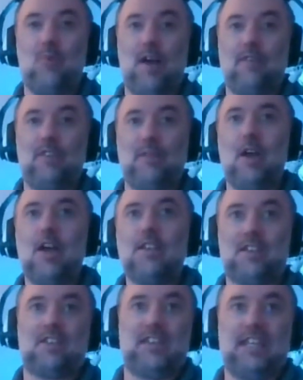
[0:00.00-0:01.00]
every
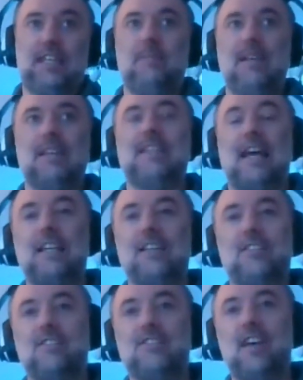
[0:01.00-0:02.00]
16
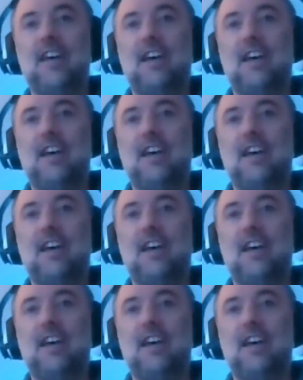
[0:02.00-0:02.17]
milliseconds,